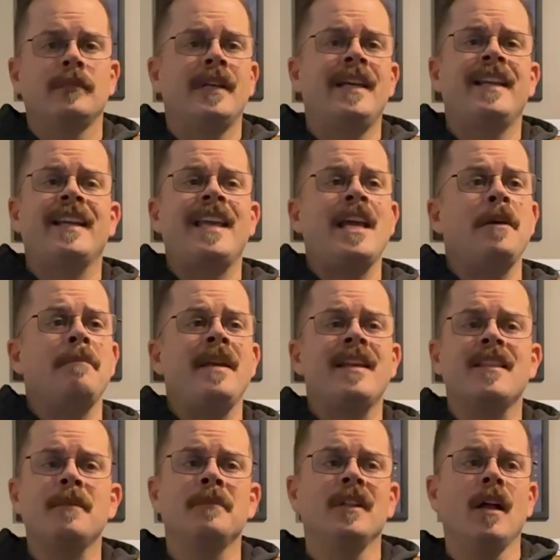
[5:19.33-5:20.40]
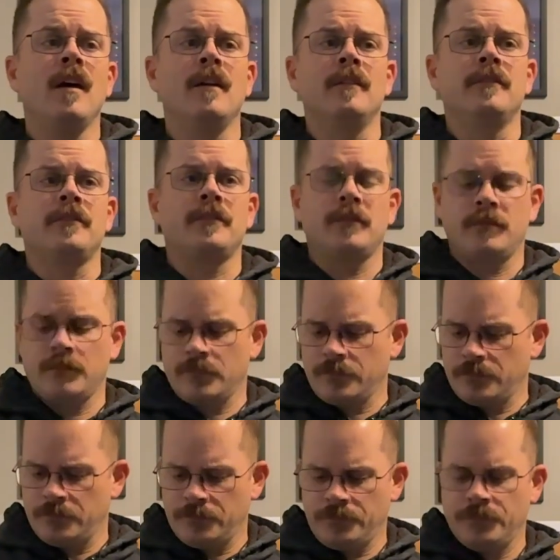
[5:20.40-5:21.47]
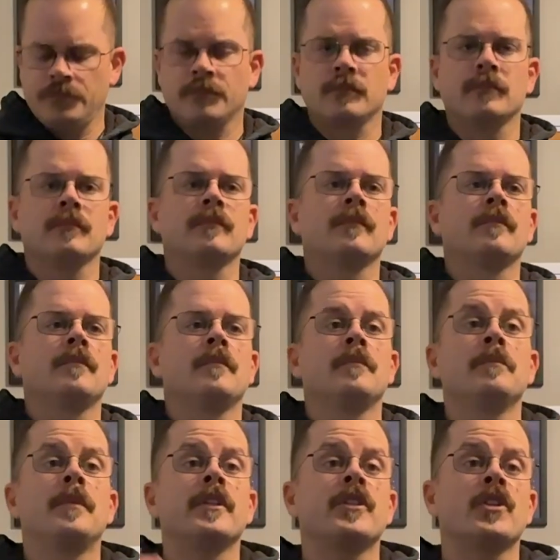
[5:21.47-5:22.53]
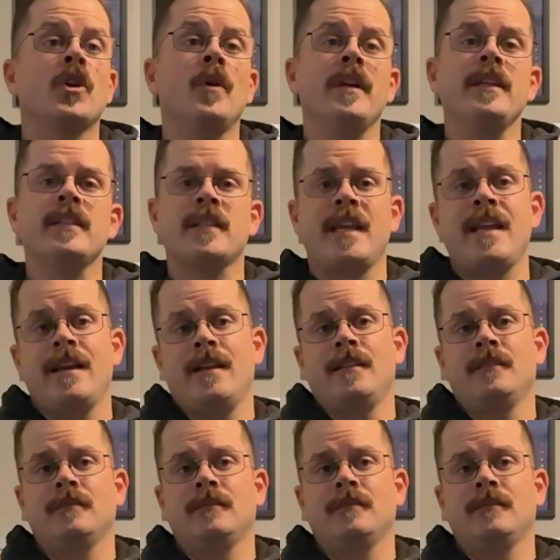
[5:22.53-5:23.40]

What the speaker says: And it can't make them love. But choice can.